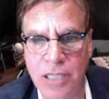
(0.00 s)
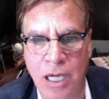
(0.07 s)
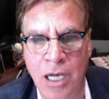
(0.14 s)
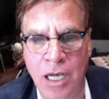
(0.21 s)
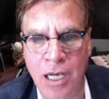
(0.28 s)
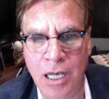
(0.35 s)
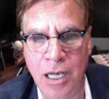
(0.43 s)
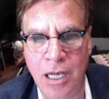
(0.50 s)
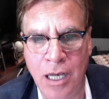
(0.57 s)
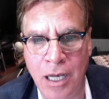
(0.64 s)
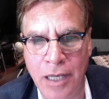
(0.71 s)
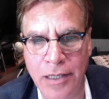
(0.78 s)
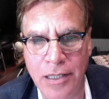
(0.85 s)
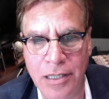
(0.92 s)
uh,
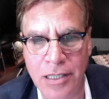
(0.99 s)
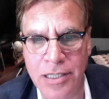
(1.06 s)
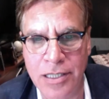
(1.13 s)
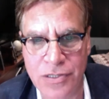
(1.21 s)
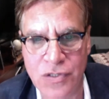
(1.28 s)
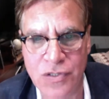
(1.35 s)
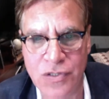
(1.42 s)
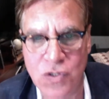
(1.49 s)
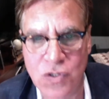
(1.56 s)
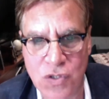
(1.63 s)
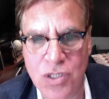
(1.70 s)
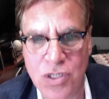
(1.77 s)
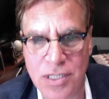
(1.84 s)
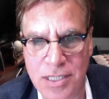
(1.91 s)
uh, he
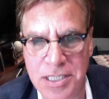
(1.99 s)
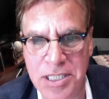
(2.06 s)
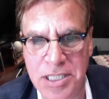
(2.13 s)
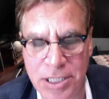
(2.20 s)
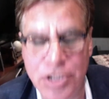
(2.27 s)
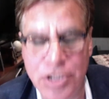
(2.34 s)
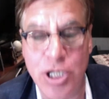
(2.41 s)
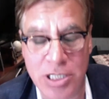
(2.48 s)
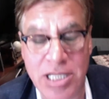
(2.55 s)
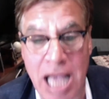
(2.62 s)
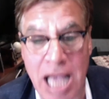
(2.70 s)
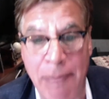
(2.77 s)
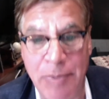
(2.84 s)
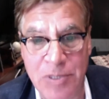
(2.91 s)
is he just
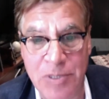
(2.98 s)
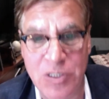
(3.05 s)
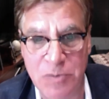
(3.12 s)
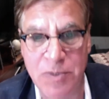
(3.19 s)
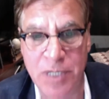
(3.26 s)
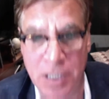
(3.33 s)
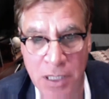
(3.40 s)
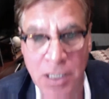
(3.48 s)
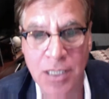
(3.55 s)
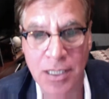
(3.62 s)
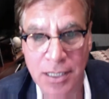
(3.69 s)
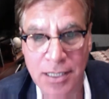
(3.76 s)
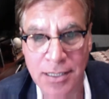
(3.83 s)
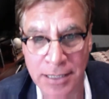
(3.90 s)
happens to be
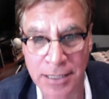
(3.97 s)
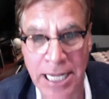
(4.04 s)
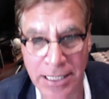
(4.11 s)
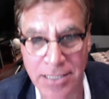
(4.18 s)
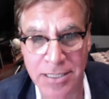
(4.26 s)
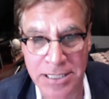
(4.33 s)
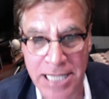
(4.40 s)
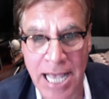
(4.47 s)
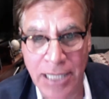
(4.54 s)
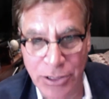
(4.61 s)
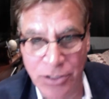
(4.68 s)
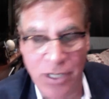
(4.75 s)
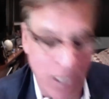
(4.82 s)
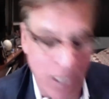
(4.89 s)
an excellent actor. Uh,